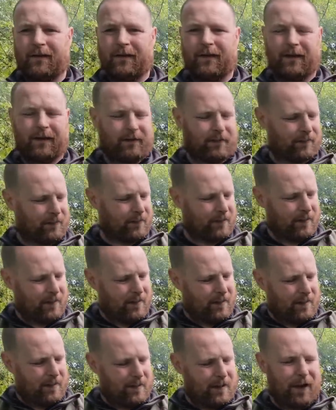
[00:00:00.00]
this.
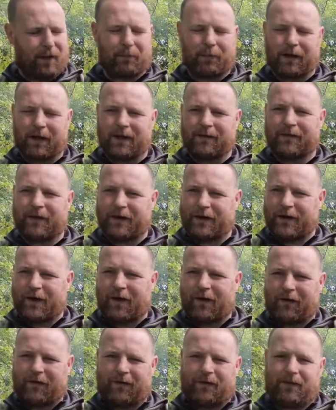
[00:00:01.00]
Now believe it or
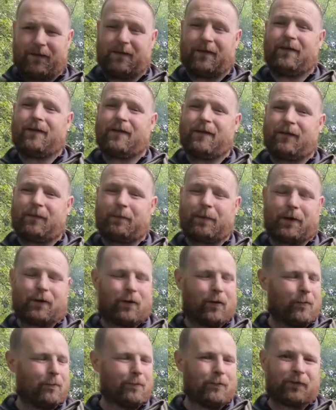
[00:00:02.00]
not, this
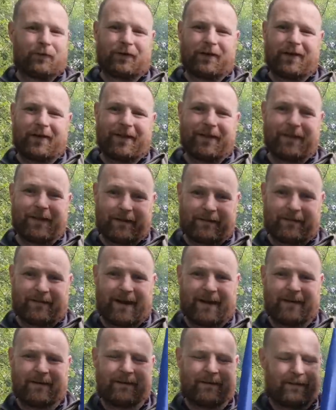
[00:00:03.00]
becomes the
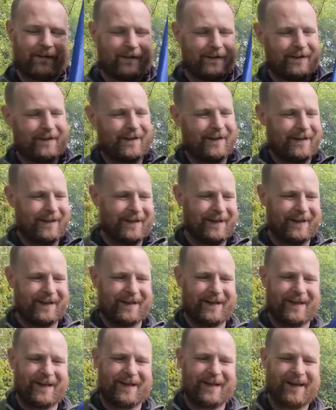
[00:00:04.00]
tent.
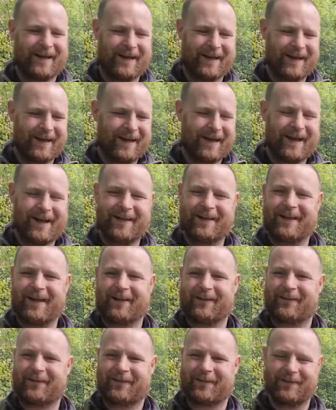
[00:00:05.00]
And
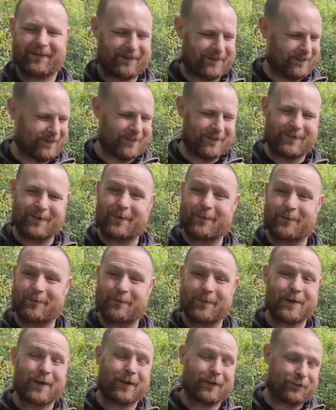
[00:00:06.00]
that's not
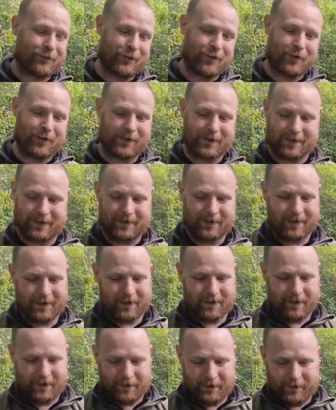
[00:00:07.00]
me not joking.
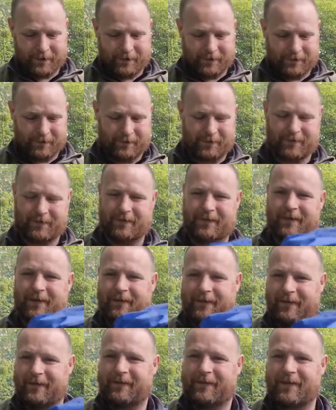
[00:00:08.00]

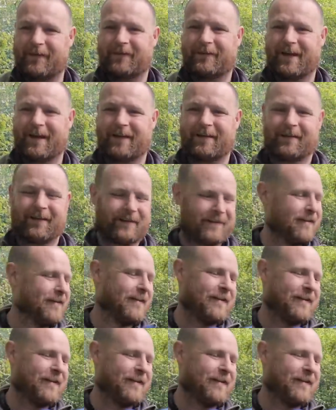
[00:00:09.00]
This is the tent.